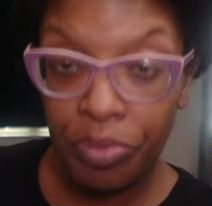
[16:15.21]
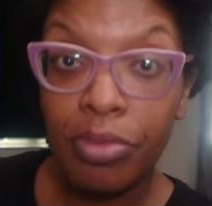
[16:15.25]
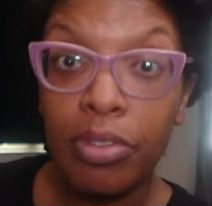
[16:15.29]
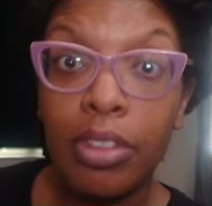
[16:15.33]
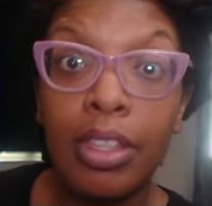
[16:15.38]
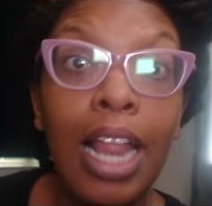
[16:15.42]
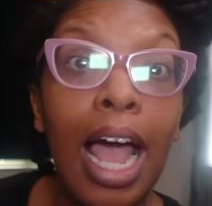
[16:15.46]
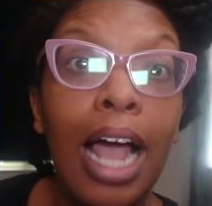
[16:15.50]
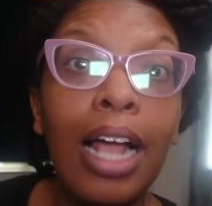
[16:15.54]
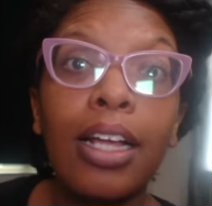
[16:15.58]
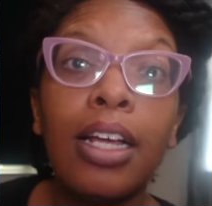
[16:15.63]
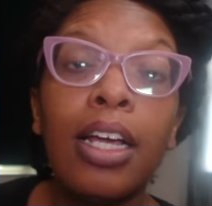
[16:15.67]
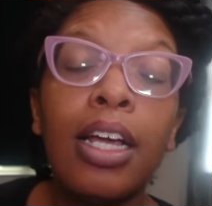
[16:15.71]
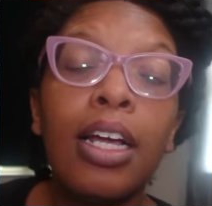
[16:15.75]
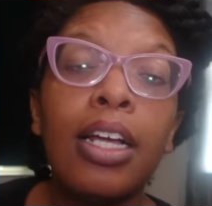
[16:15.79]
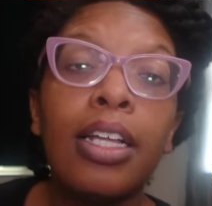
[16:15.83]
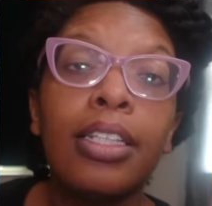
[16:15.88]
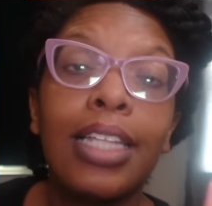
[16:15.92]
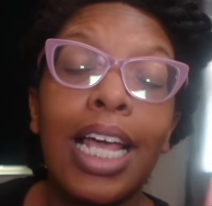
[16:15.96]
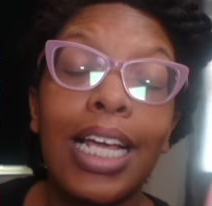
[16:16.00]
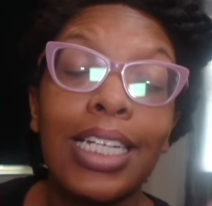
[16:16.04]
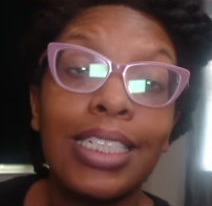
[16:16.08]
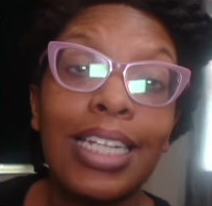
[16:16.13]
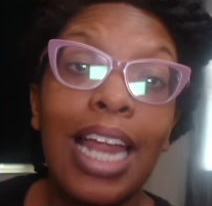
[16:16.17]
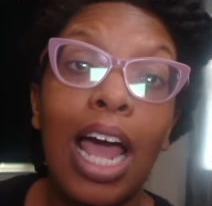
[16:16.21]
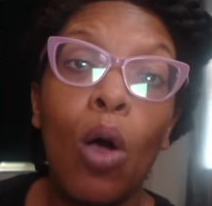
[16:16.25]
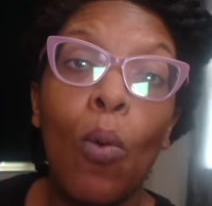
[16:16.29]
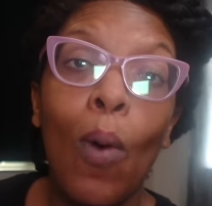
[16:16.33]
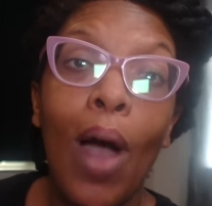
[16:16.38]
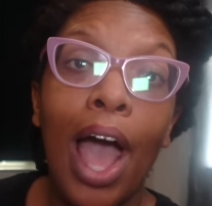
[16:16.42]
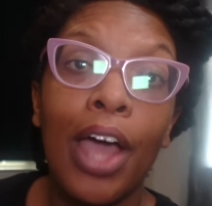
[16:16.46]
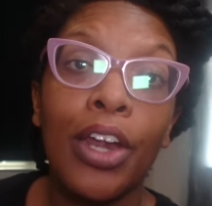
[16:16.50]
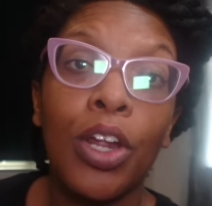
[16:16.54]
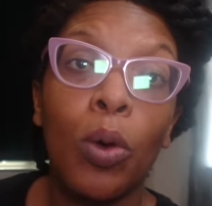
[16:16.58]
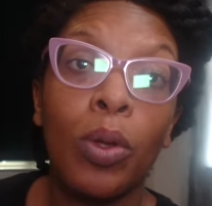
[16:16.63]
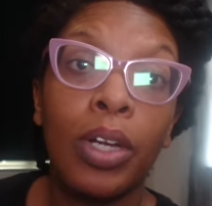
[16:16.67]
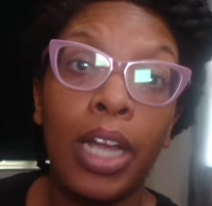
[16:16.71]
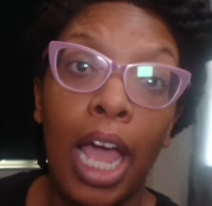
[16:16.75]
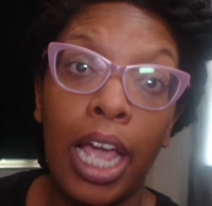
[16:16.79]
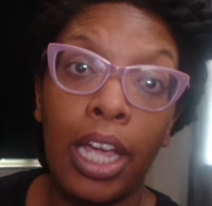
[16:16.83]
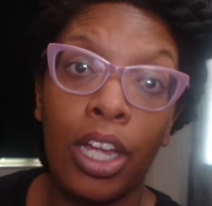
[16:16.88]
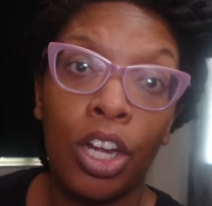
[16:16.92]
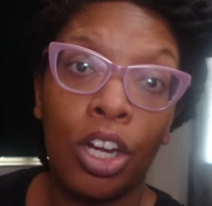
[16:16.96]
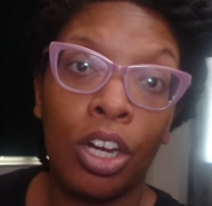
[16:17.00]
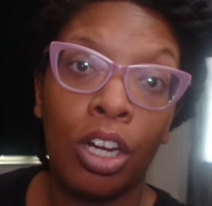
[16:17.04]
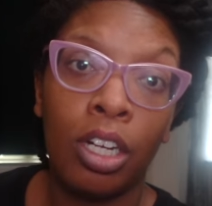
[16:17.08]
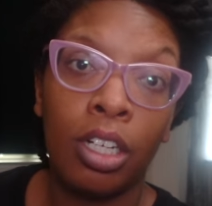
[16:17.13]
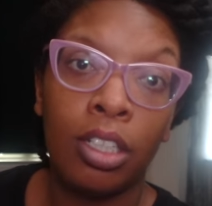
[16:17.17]
Not That's not why I don't
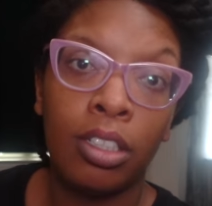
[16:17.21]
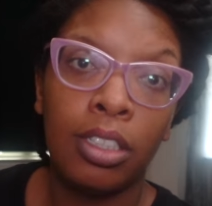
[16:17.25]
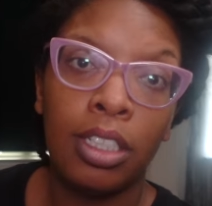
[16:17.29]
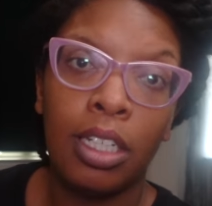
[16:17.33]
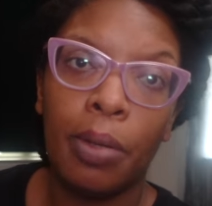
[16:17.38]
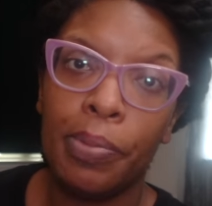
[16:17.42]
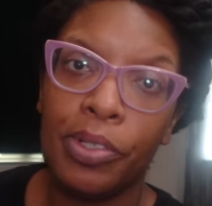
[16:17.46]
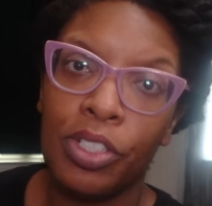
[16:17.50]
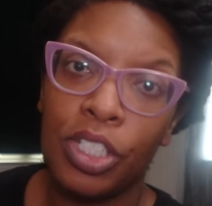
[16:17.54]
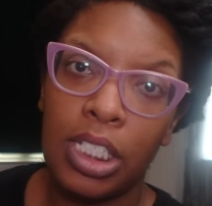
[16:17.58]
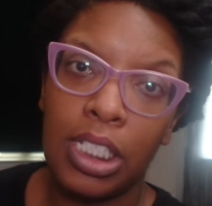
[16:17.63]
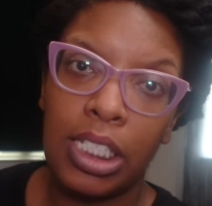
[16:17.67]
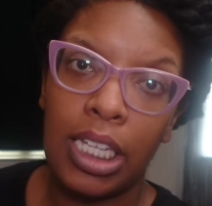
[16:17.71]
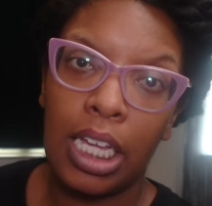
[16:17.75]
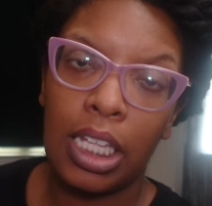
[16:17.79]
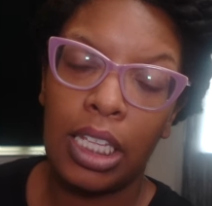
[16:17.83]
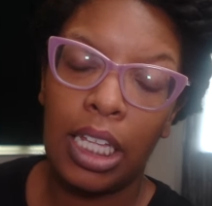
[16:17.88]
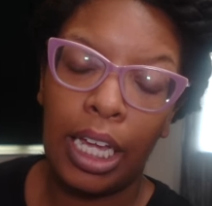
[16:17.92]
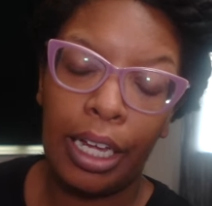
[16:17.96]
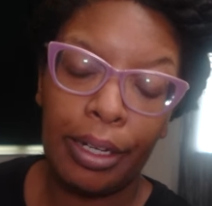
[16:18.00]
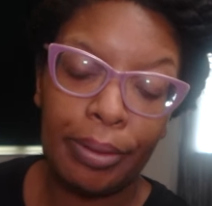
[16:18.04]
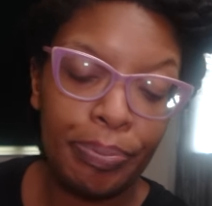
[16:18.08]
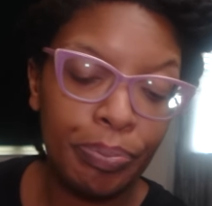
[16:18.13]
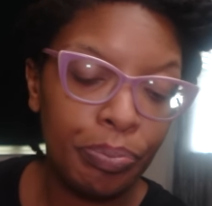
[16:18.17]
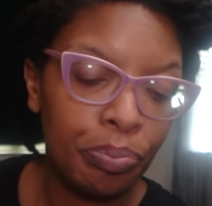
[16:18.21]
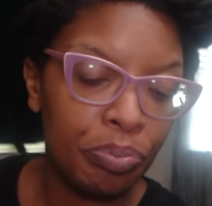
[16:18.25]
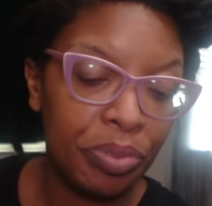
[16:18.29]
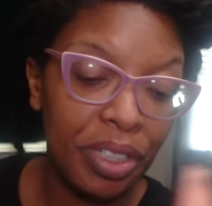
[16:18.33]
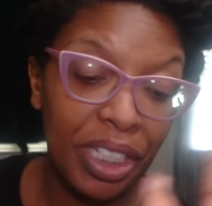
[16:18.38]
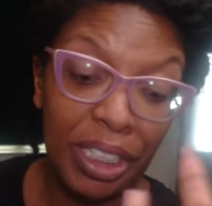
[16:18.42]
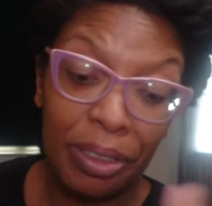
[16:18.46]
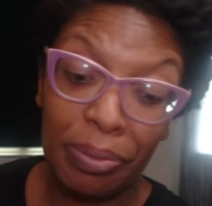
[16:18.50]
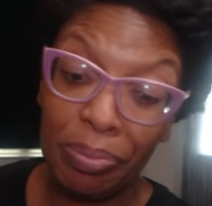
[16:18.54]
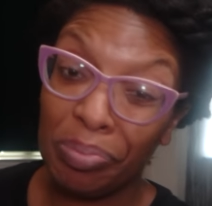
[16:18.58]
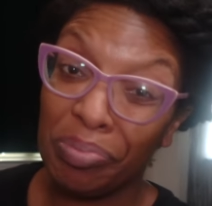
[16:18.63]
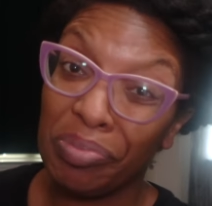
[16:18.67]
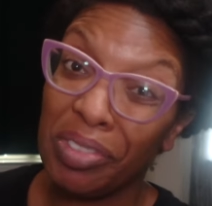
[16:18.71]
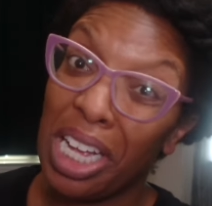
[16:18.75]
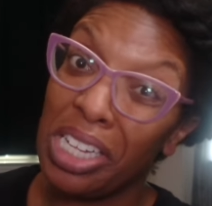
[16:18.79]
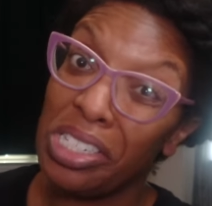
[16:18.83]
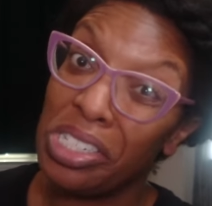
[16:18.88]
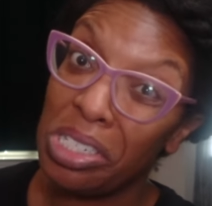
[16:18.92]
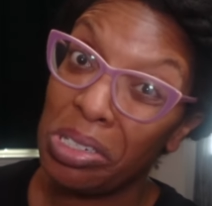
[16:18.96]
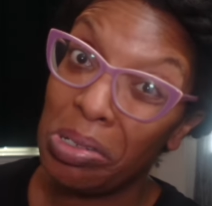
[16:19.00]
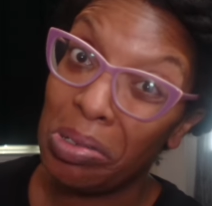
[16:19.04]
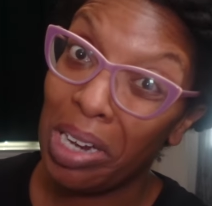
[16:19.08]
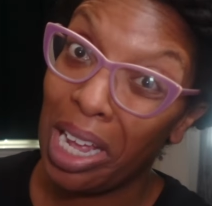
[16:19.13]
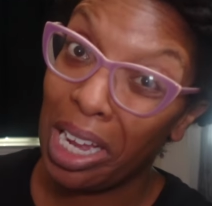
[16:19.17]
like her. Let me just say that. But I
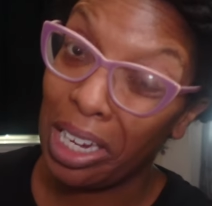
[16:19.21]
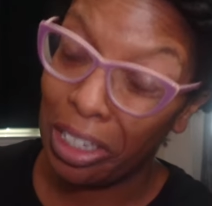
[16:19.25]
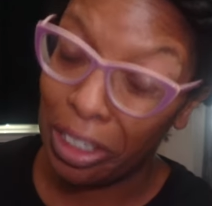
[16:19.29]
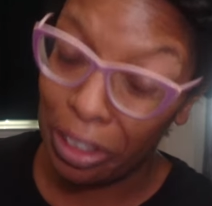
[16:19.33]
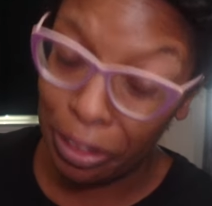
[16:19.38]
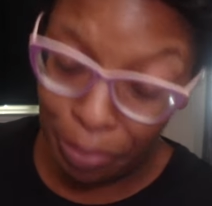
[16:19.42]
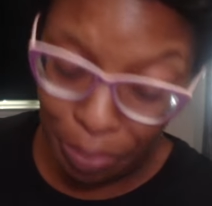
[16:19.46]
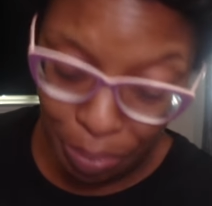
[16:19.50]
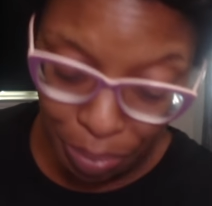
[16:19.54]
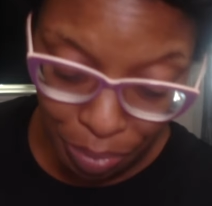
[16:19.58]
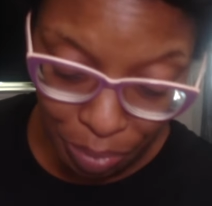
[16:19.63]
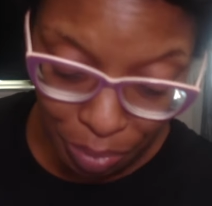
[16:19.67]
just don't like her.